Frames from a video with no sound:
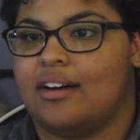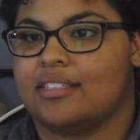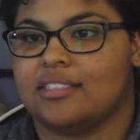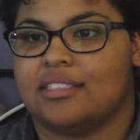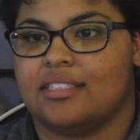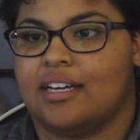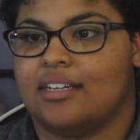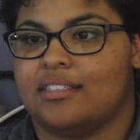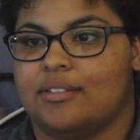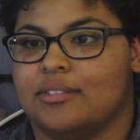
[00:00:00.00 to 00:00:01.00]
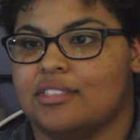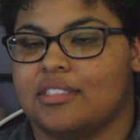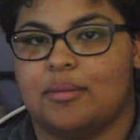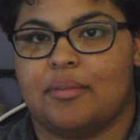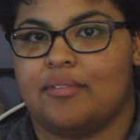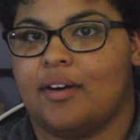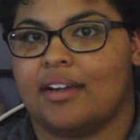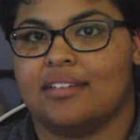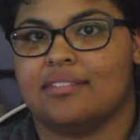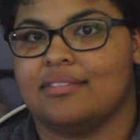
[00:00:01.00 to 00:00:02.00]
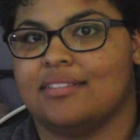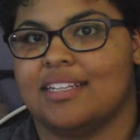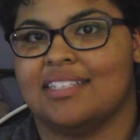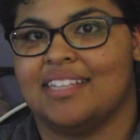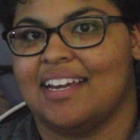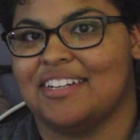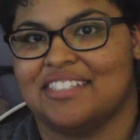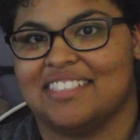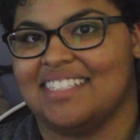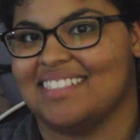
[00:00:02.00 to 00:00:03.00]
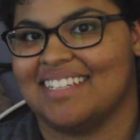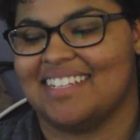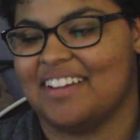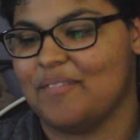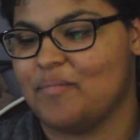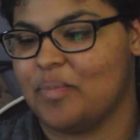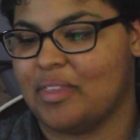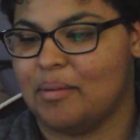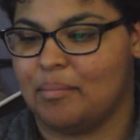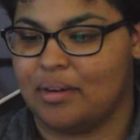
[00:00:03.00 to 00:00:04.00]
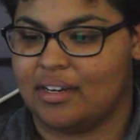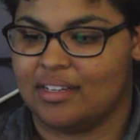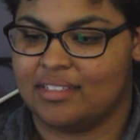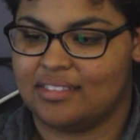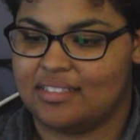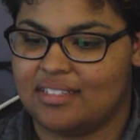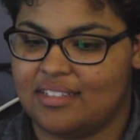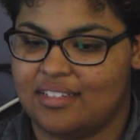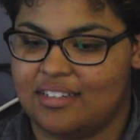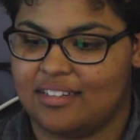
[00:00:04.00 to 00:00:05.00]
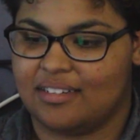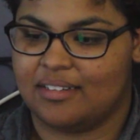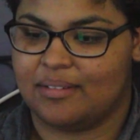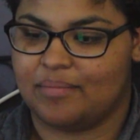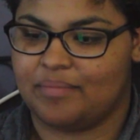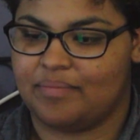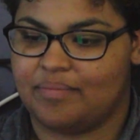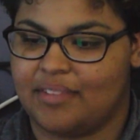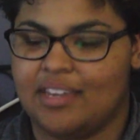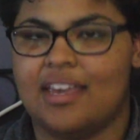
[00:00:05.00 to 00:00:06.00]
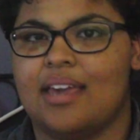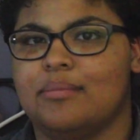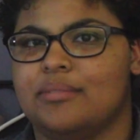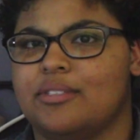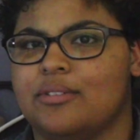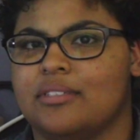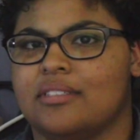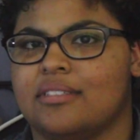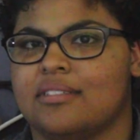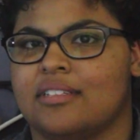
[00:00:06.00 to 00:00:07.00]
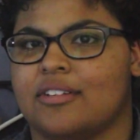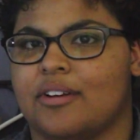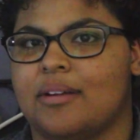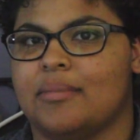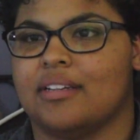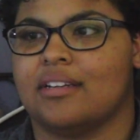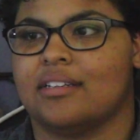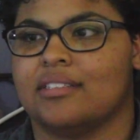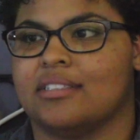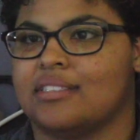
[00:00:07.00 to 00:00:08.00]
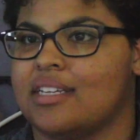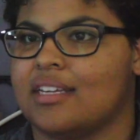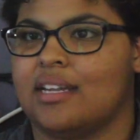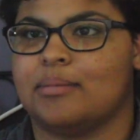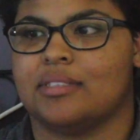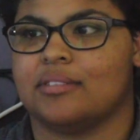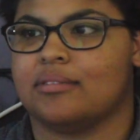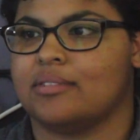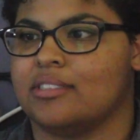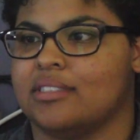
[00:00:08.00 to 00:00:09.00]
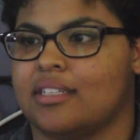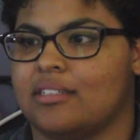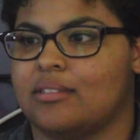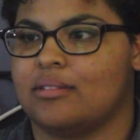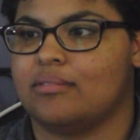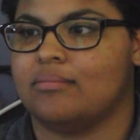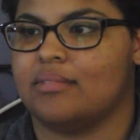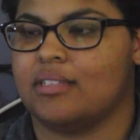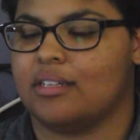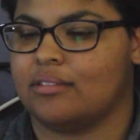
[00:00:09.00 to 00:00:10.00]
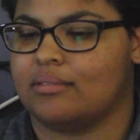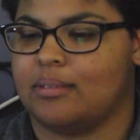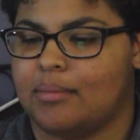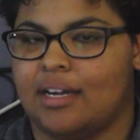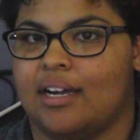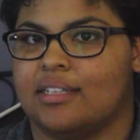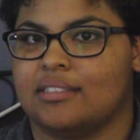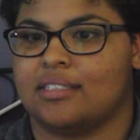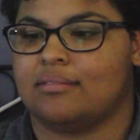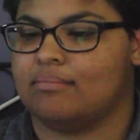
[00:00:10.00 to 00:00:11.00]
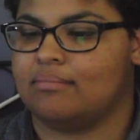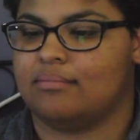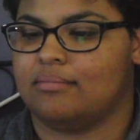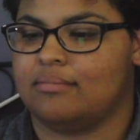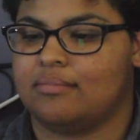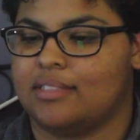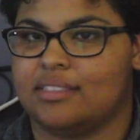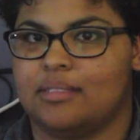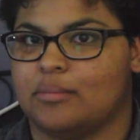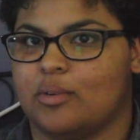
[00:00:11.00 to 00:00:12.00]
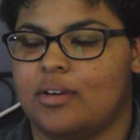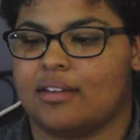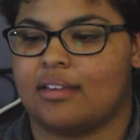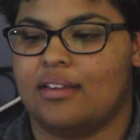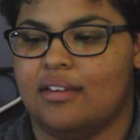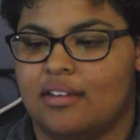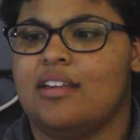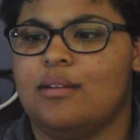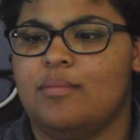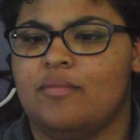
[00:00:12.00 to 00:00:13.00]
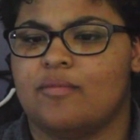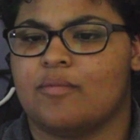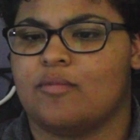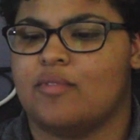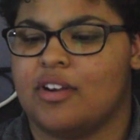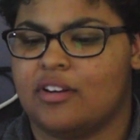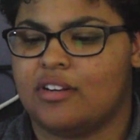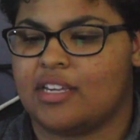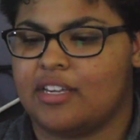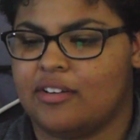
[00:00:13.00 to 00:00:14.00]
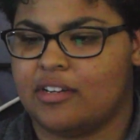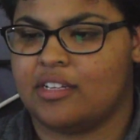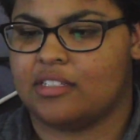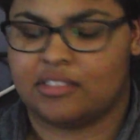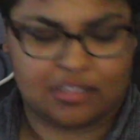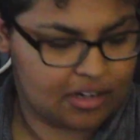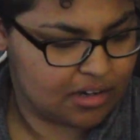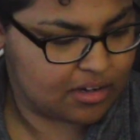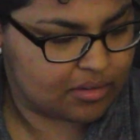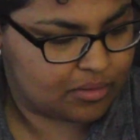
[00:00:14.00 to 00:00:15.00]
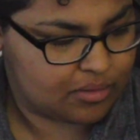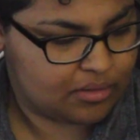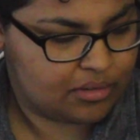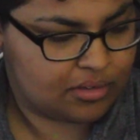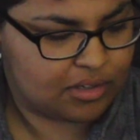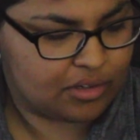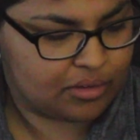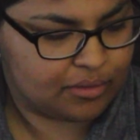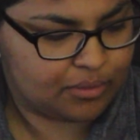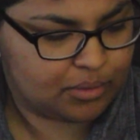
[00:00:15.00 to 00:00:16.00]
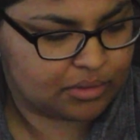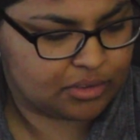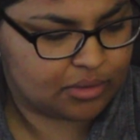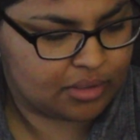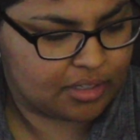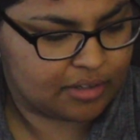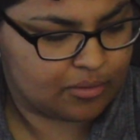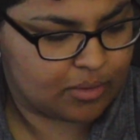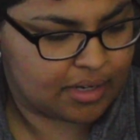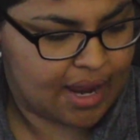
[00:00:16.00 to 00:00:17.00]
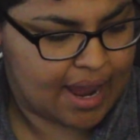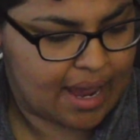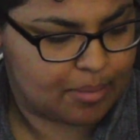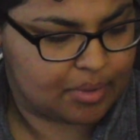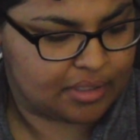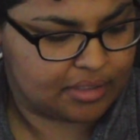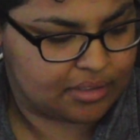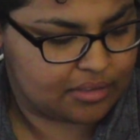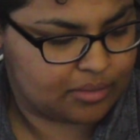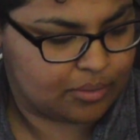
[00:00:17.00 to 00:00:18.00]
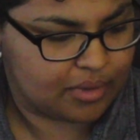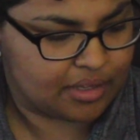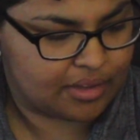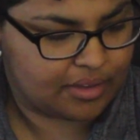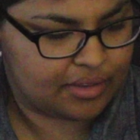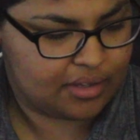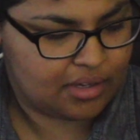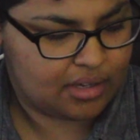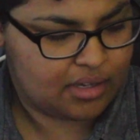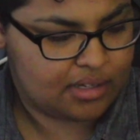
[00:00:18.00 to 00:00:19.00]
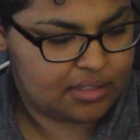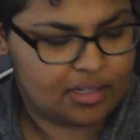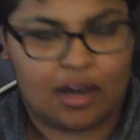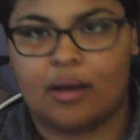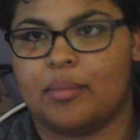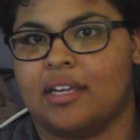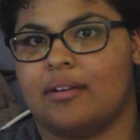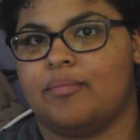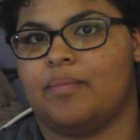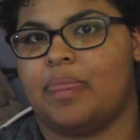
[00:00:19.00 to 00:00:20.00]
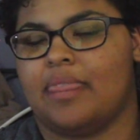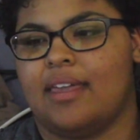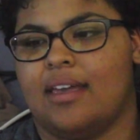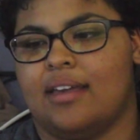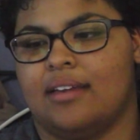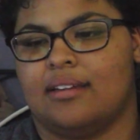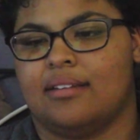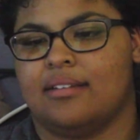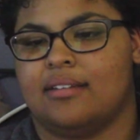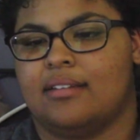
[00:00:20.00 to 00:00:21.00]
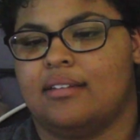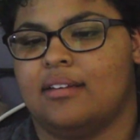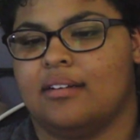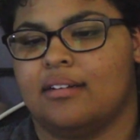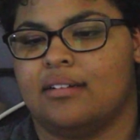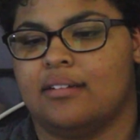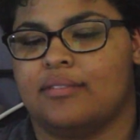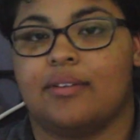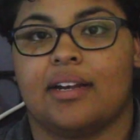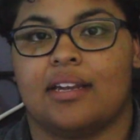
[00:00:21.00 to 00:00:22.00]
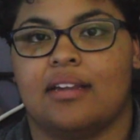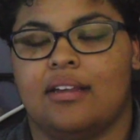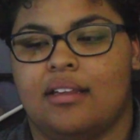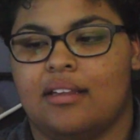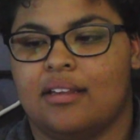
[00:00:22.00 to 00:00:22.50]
honestly thought they were just going to be fighting the entire season. But they came to an agreement on the second episode, which is, like, you know, in my eyes, that seems quick. I am very curious on, you know, the full story of what happened with Tommy and Freddie.